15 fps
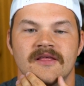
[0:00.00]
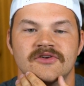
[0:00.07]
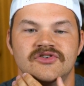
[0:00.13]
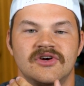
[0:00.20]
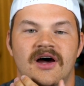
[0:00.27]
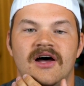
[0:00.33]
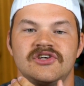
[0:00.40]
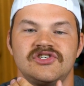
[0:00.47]

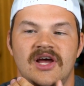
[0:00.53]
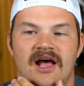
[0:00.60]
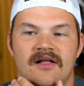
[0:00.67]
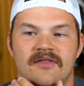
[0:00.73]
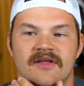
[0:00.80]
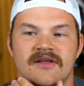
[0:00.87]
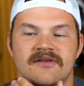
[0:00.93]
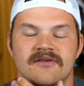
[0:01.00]
Josh
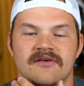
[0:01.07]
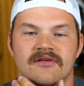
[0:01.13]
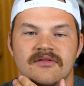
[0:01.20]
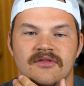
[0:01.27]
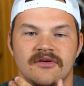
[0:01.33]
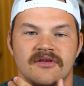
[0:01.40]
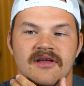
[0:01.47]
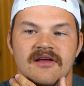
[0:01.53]
Allen
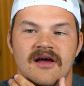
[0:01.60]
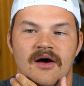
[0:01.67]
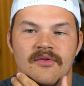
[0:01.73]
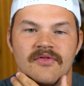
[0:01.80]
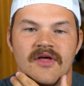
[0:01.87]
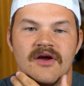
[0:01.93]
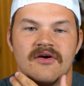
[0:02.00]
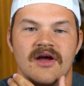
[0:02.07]
looking
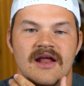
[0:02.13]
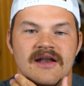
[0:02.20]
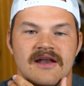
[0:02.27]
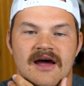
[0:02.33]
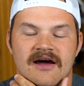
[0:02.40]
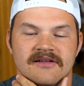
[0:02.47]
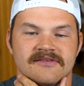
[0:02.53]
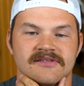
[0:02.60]
out there and
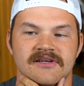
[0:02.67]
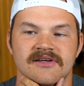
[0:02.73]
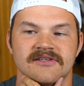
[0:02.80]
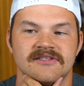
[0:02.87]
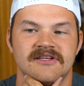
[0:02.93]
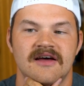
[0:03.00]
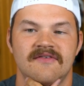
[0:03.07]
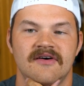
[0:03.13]
not seeing
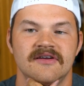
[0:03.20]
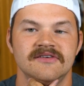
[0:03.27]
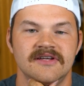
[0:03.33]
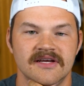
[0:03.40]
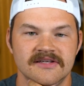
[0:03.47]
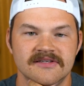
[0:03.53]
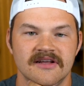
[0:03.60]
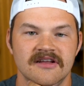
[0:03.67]
Stefon
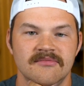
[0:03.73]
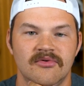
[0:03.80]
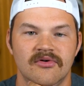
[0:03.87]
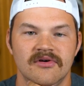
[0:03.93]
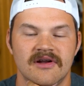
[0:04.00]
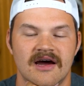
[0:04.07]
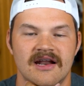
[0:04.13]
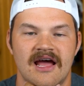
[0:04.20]
Diggs
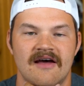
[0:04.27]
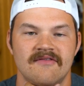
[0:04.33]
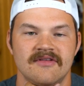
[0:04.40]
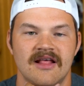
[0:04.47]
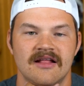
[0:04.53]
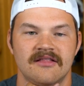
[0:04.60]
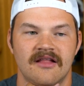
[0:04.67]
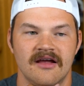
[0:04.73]
anymore, not having
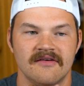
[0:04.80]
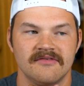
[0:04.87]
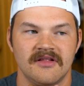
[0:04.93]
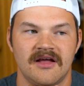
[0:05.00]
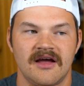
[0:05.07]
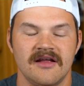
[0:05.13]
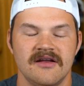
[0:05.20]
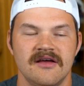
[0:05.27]
that
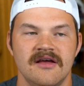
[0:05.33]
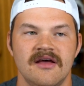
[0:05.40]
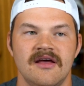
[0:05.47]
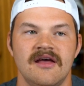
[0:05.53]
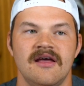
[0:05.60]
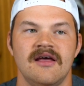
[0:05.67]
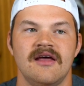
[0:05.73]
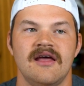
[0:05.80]
lifeline,
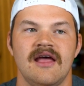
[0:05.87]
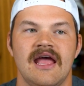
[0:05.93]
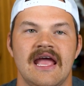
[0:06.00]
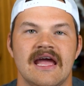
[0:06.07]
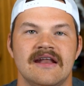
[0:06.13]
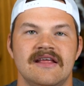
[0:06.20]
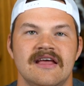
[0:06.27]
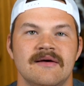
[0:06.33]

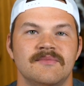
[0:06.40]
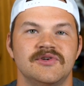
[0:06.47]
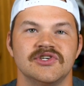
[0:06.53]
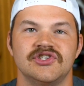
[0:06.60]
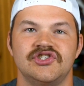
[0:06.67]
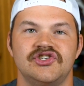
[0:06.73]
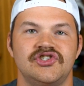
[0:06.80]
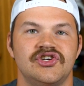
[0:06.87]
and him
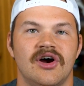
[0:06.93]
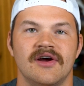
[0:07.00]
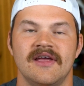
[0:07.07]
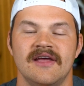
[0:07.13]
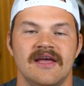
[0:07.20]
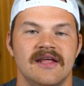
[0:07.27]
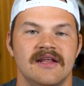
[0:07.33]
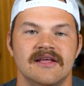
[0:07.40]
just
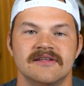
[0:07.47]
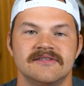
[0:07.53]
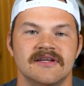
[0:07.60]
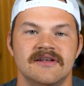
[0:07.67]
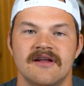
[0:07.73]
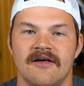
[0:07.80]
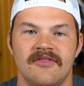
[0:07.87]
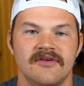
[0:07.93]
chucking it into
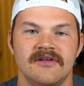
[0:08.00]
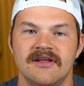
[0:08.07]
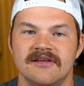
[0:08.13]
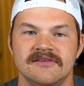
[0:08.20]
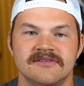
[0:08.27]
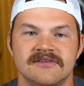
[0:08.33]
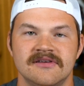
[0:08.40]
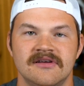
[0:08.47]

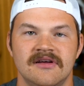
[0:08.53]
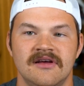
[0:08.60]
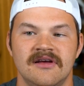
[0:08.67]
nothingness,